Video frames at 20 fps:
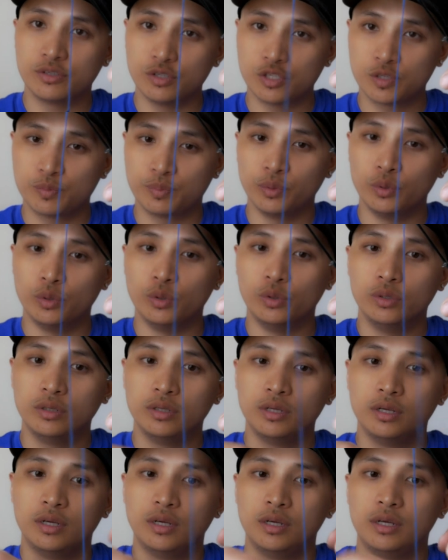to your spool.
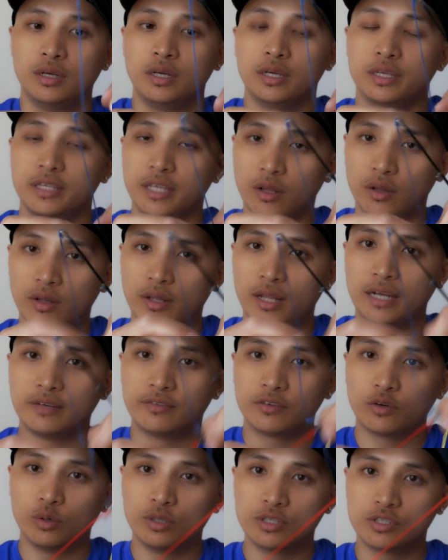Yellow line,
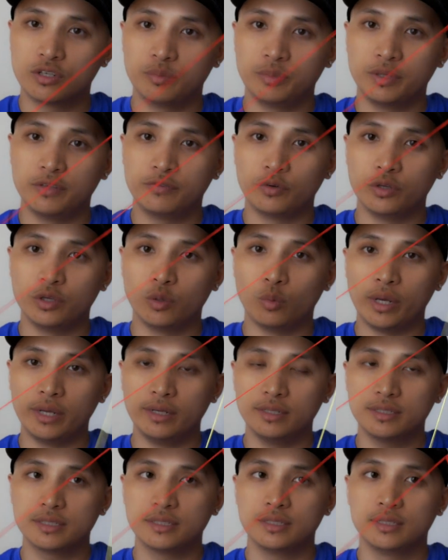of course, is going to be for your
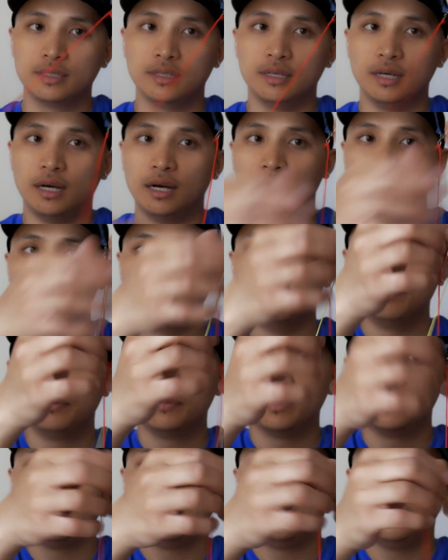weight. Um,
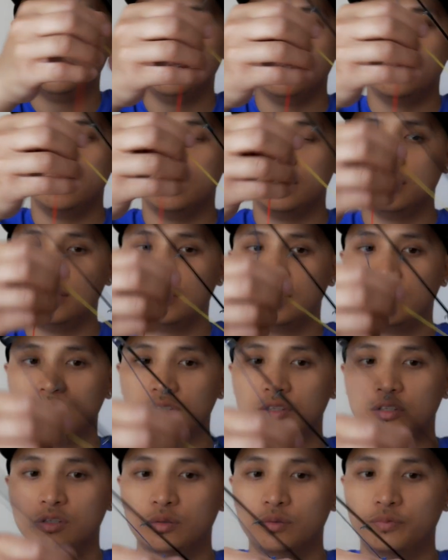you
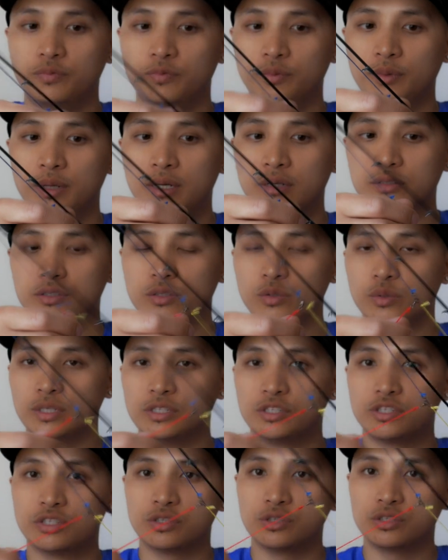can do it for about two
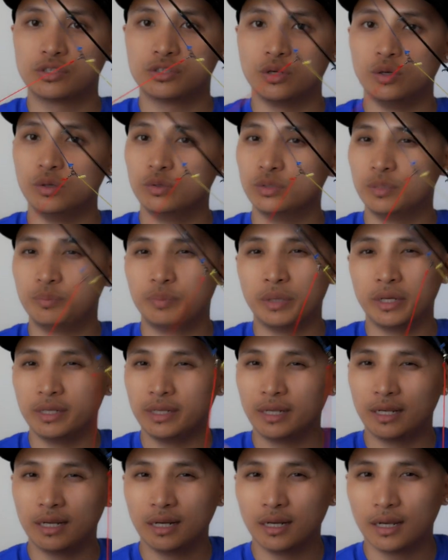inches or so,
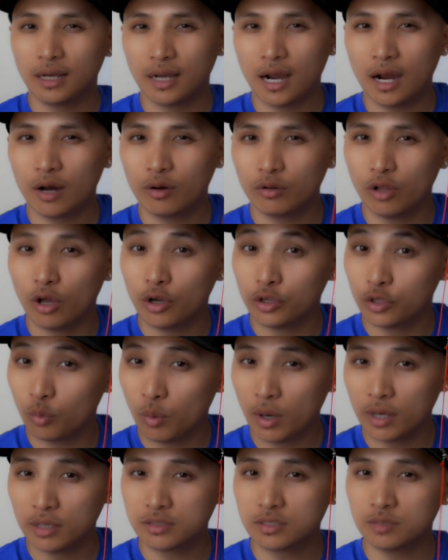depending how long you
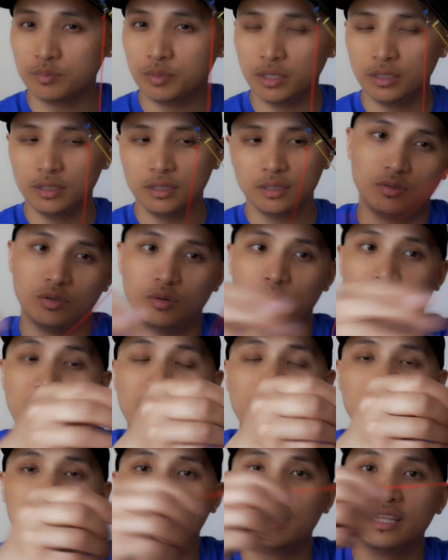want it to be. Your
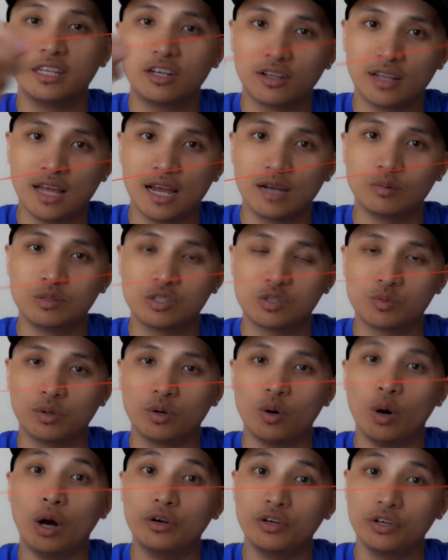main leader line, which will
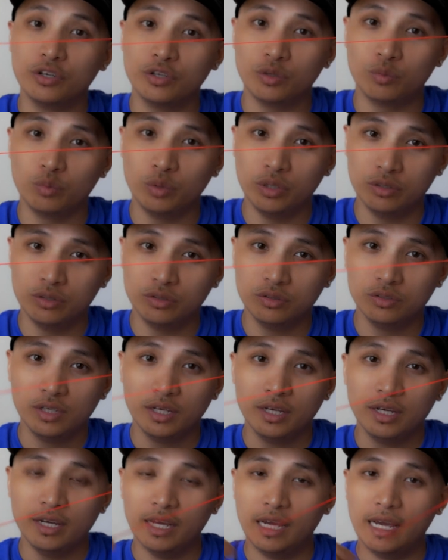go under your reel,
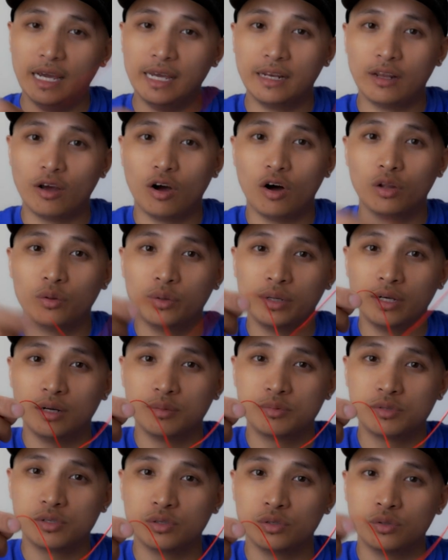and all the way
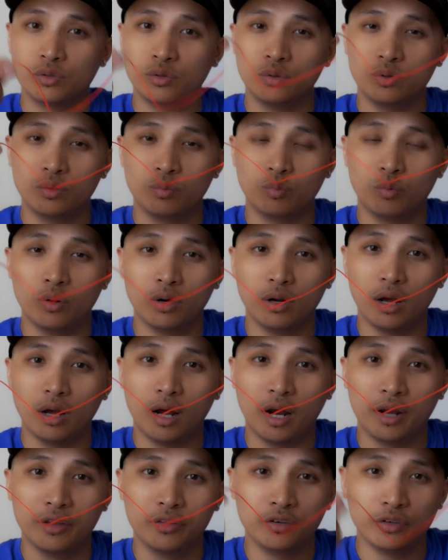up to
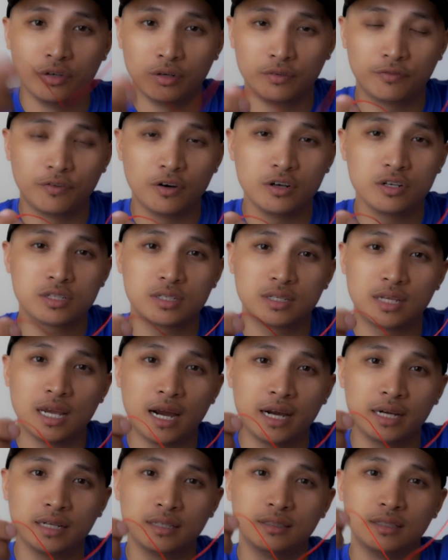either your first
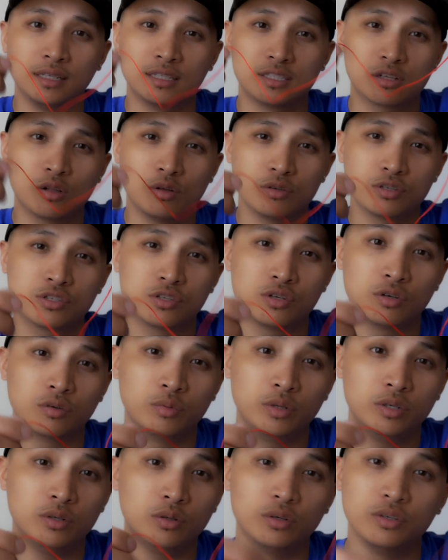guide that's closest to your
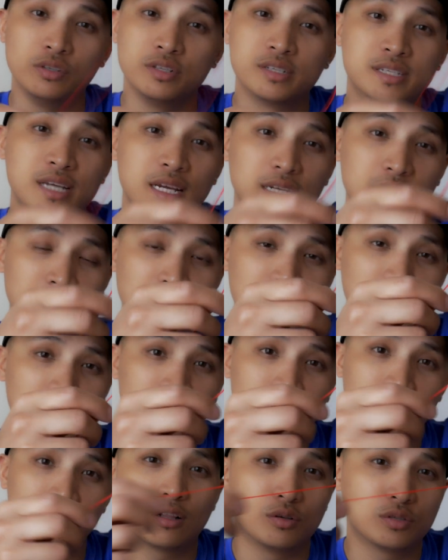reel or the second
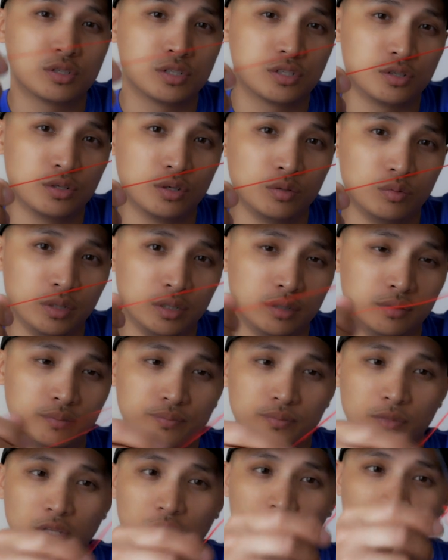guide closest to your reel,
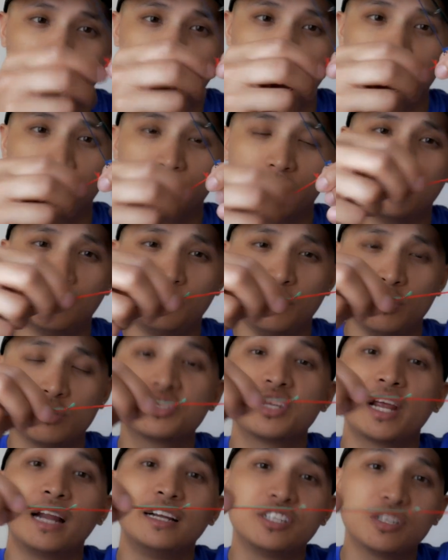okay? The
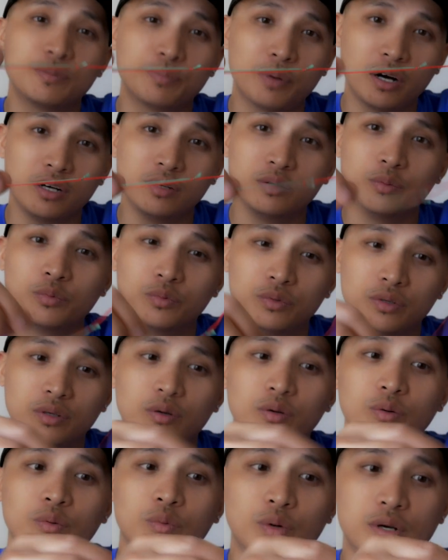most challenging part
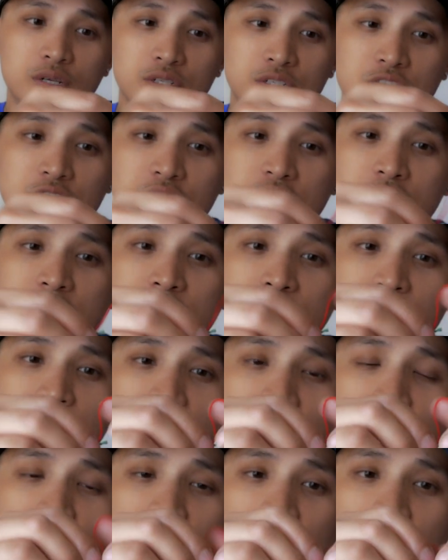was just to
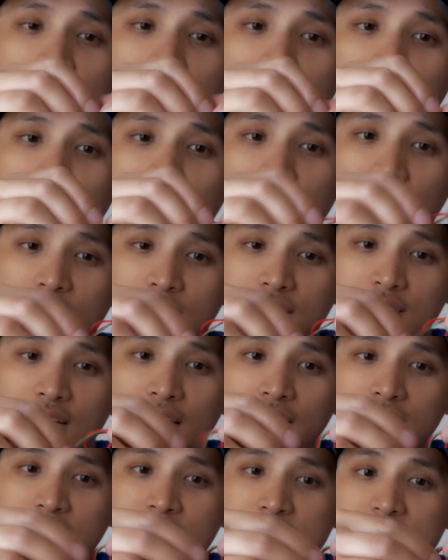Uh,
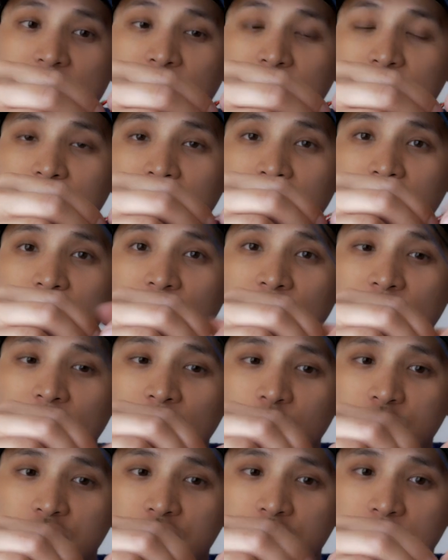tie the second leader
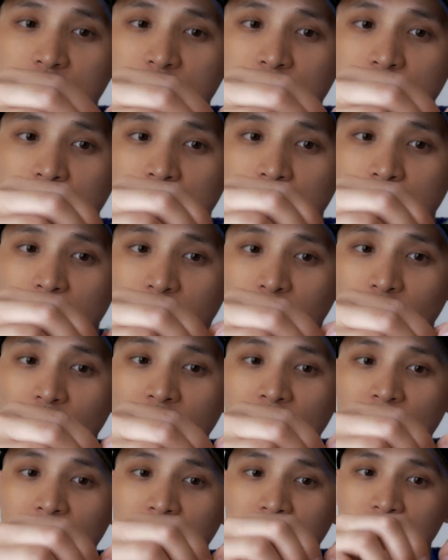line, which is my
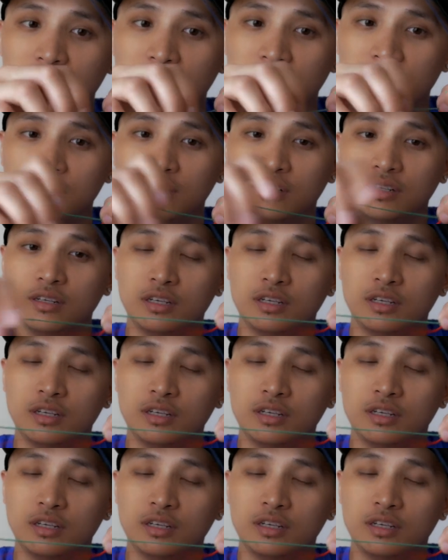green line here,